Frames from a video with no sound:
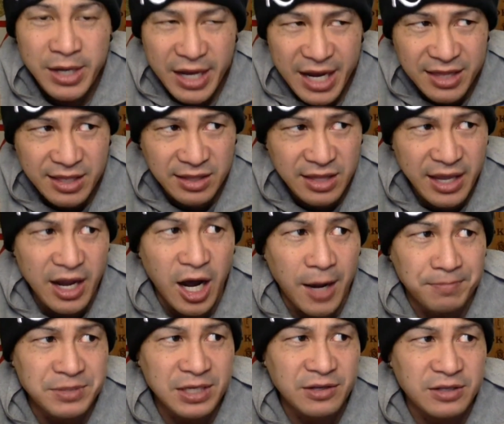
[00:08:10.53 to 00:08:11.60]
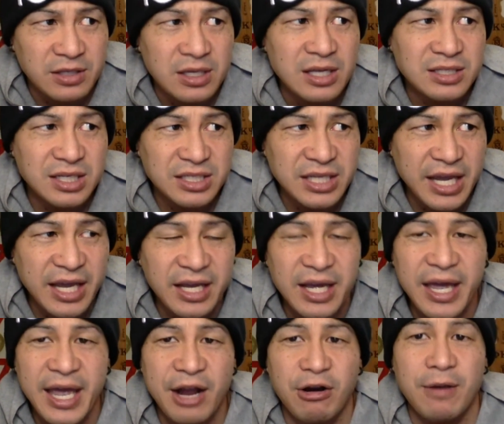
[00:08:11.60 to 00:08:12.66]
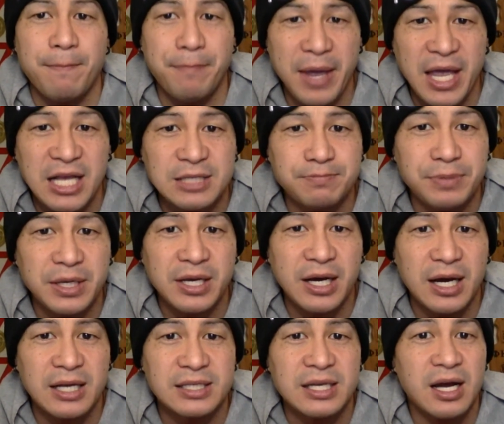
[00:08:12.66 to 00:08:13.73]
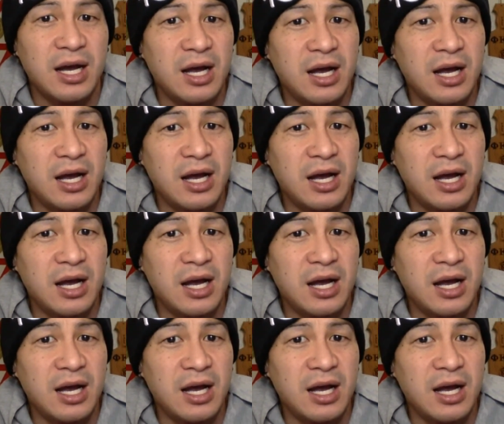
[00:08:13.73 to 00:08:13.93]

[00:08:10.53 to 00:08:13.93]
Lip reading: And then they opted to take Aaron Banks because